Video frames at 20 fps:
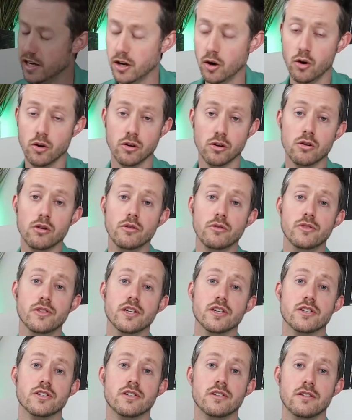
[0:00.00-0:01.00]
Now, I'll include
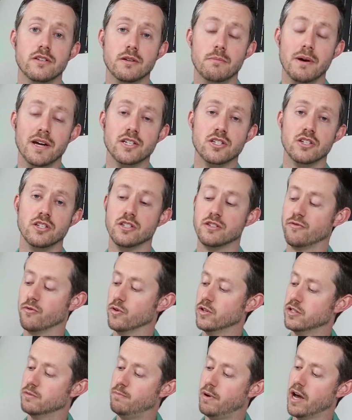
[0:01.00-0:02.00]
this dimensions
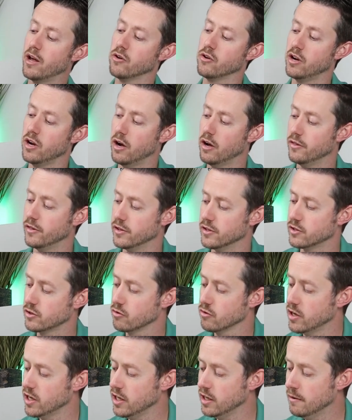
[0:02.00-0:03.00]
for this battery on the
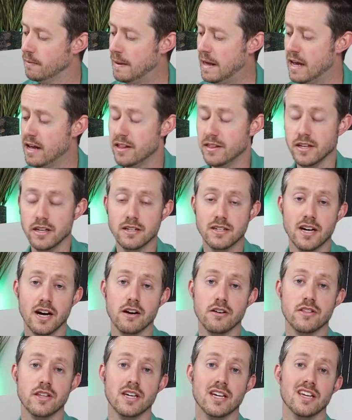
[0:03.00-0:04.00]
screen. The
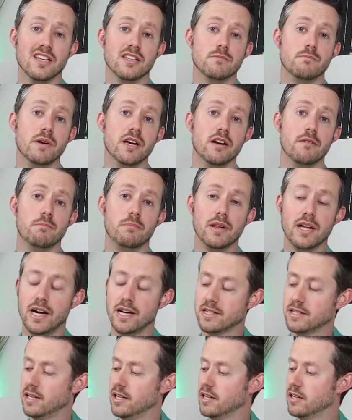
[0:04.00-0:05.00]
entire thing is made of
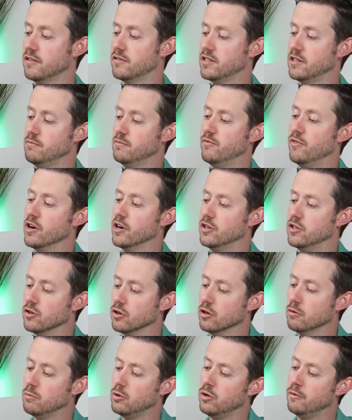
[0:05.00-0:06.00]
plastic. It seems very
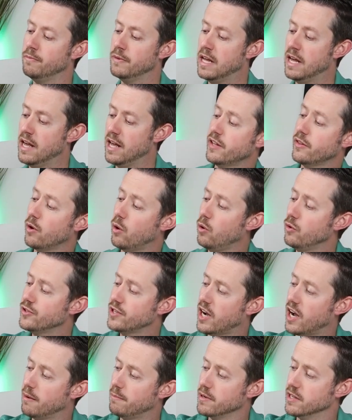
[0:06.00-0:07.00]
durable. Now, the whole
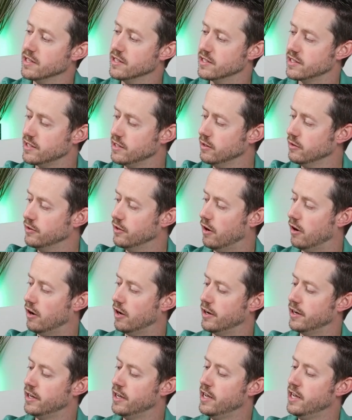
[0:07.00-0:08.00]
top is sealed
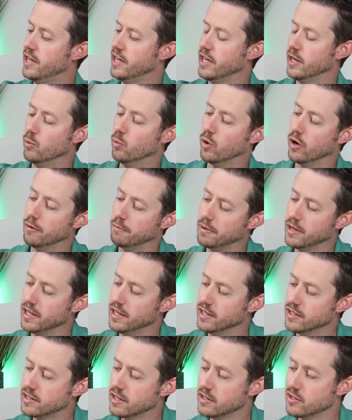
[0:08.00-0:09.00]
on in one
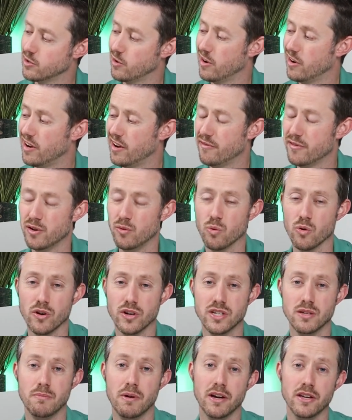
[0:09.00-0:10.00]
piece, so I don't have any
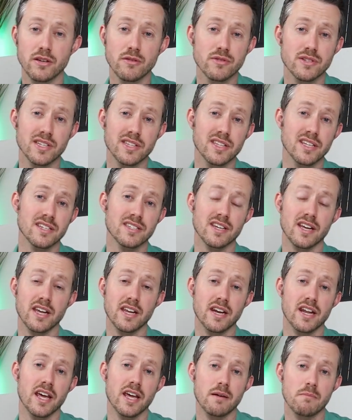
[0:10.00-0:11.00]
worries about using this
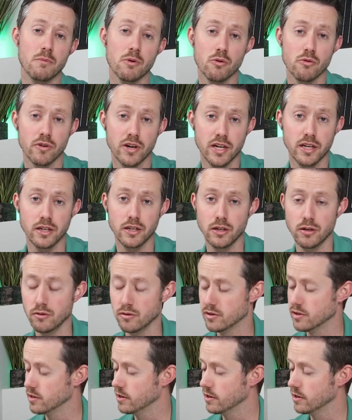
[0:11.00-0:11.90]
in a marine use